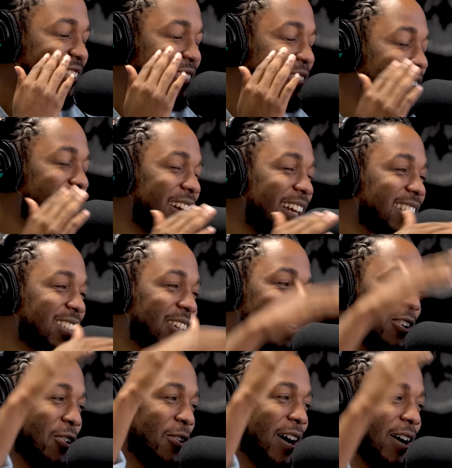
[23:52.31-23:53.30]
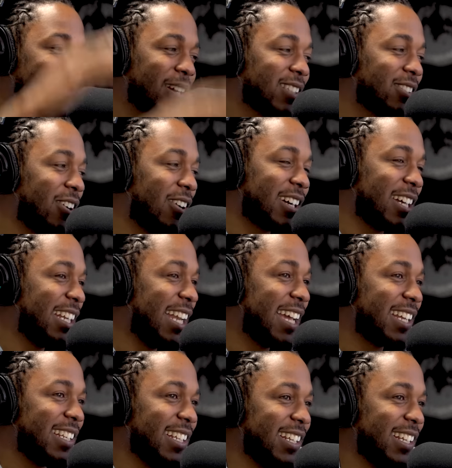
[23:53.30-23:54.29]
You know, that's a whole out. That's all
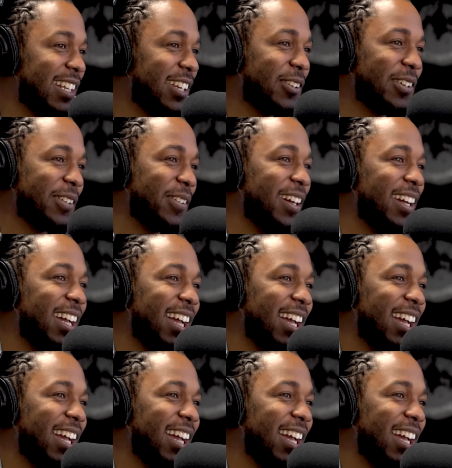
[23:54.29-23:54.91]
connected. You don't know.